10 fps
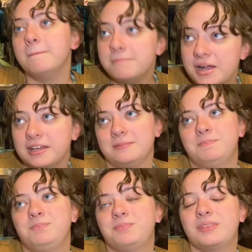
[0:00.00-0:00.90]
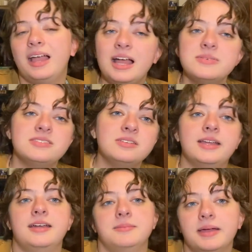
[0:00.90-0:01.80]
But I was still
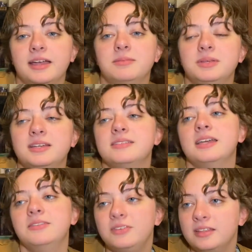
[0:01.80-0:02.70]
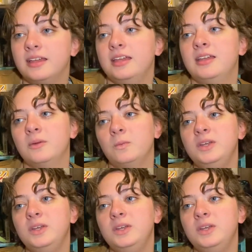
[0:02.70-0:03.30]
kind of mad because I feel like